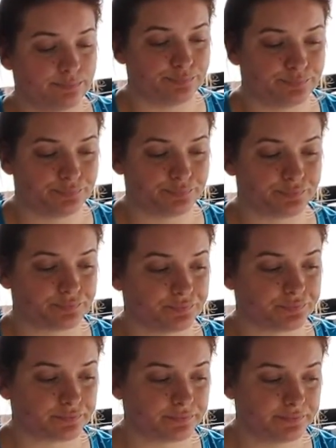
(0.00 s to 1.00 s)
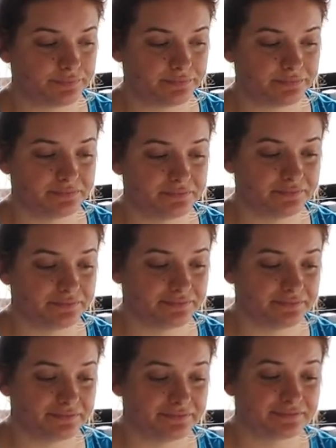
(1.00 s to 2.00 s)
I am
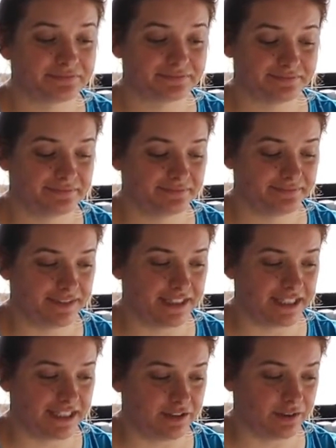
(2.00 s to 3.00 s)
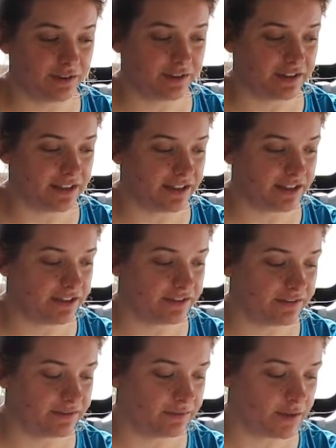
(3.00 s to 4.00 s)
profusely sweating. Yeah, you look like
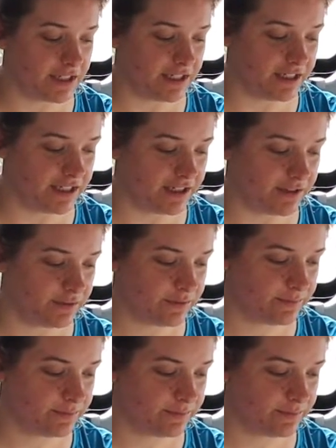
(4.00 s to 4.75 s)
you're ready to go.